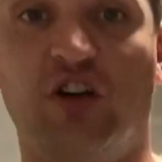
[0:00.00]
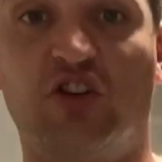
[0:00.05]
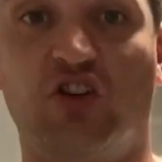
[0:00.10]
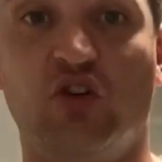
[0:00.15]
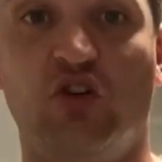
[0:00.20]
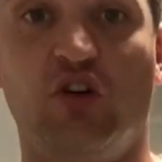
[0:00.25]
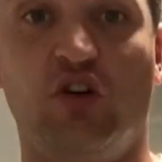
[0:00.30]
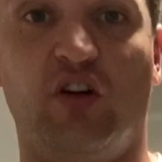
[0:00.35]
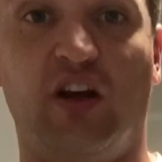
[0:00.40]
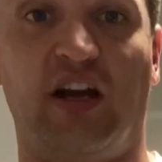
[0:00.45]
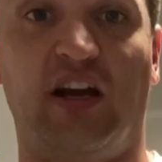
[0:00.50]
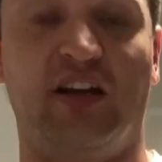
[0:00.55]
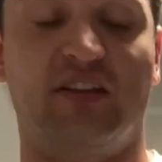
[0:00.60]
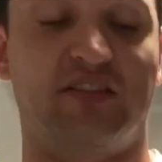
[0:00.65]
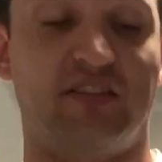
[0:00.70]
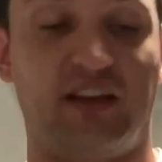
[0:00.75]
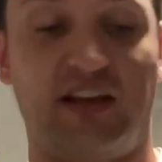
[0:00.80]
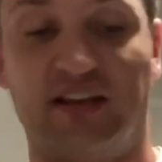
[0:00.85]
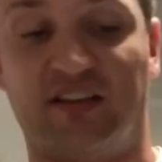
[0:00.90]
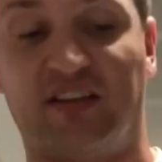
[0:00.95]
you do
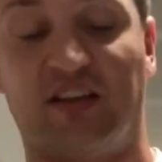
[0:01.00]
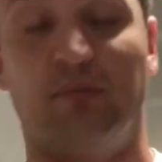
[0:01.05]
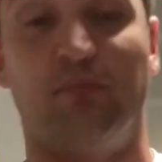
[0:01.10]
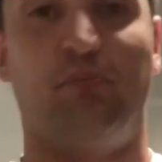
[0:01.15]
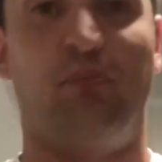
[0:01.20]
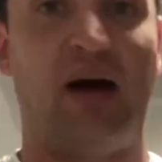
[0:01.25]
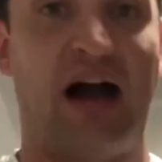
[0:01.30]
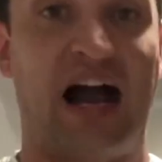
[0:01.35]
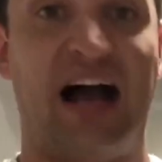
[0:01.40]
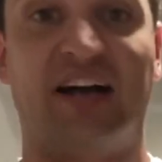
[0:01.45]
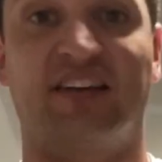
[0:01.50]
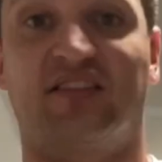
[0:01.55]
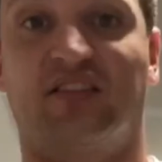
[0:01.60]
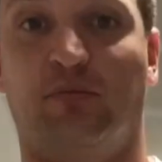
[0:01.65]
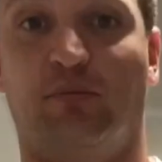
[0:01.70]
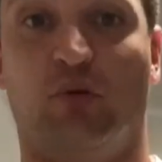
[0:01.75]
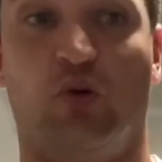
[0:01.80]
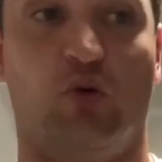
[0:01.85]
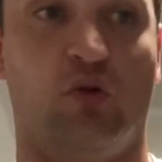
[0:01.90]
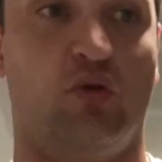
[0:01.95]
this, it's
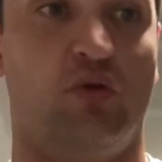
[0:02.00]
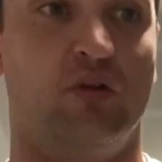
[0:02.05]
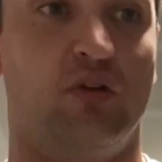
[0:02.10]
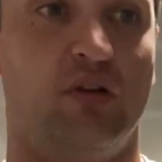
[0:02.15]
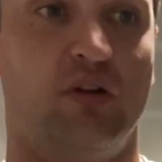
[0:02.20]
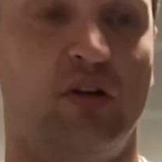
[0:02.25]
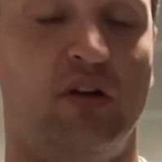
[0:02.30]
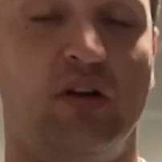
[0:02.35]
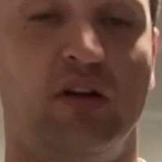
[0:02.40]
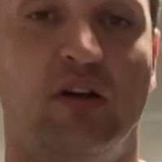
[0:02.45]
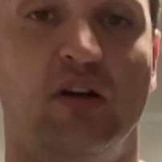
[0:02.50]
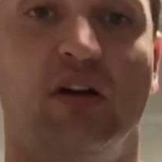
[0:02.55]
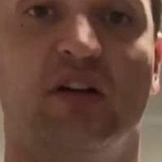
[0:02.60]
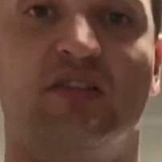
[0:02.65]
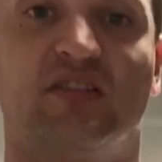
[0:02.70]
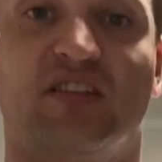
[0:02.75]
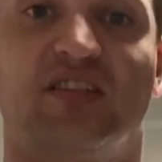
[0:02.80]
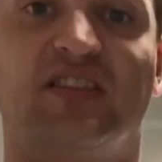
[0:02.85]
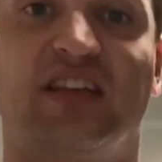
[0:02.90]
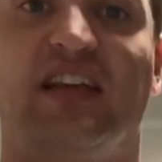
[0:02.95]
impossible
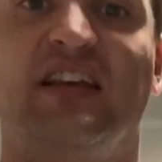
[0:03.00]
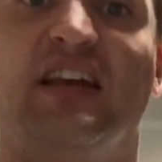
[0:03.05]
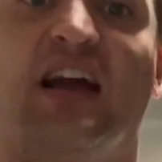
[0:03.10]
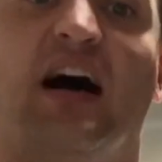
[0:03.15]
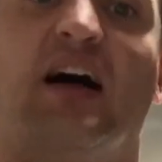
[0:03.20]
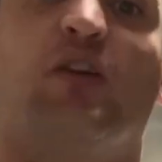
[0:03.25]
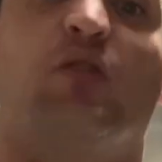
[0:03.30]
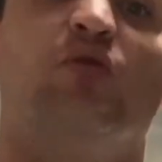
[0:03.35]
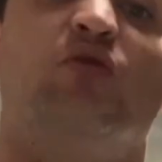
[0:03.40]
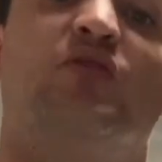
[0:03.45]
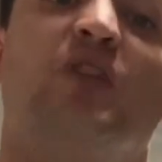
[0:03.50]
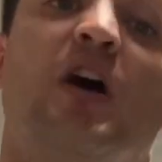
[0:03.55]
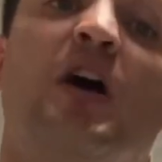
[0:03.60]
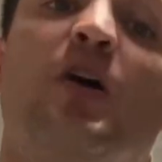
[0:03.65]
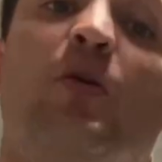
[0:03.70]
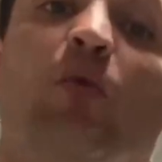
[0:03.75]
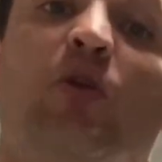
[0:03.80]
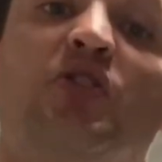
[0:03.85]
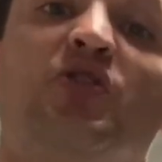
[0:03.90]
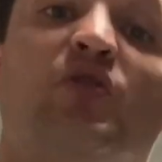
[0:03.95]
to see knuckles.
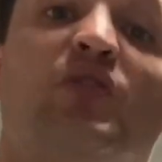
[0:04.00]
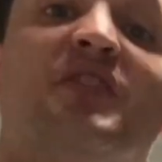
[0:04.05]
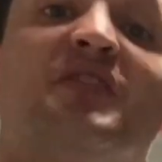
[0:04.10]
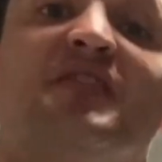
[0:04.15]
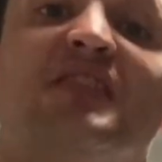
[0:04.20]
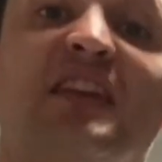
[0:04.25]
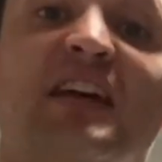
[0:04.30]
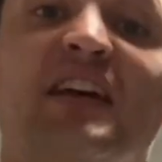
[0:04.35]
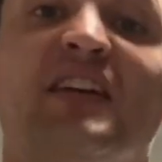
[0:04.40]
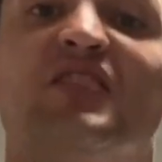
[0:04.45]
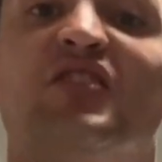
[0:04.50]
What you can see is